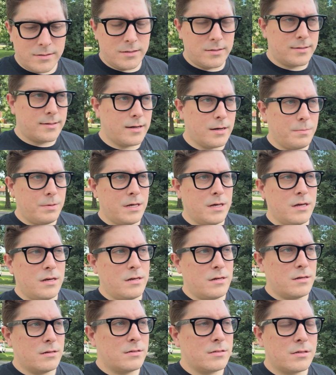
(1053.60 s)
just gonna
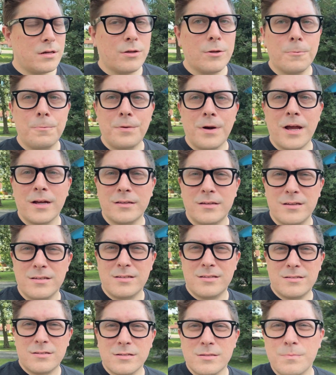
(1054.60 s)
be solo
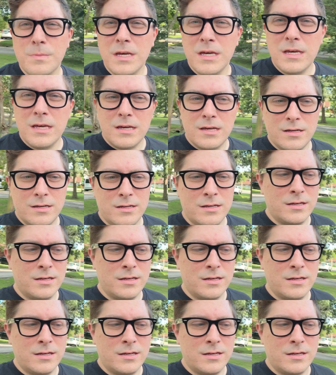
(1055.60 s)
practice, just me.